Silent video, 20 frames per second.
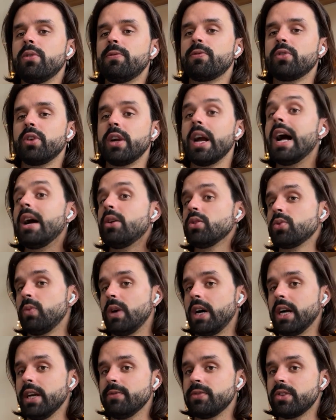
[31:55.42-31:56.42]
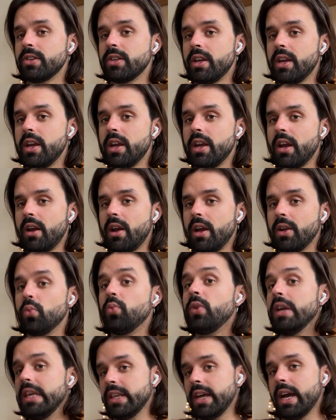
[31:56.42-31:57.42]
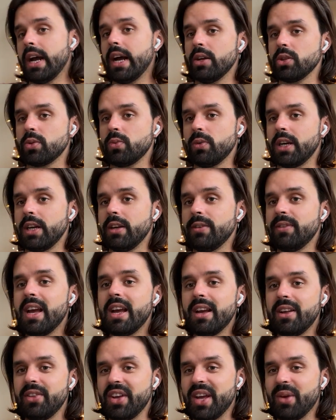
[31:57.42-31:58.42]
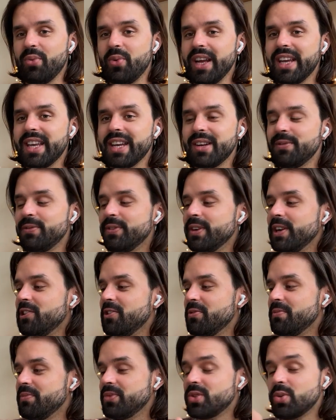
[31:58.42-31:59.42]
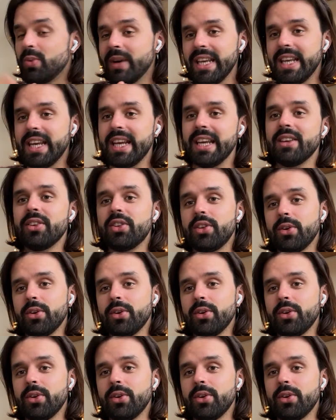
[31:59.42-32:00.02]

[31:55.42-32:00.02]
for housewives and with the housewife, then we can film 20,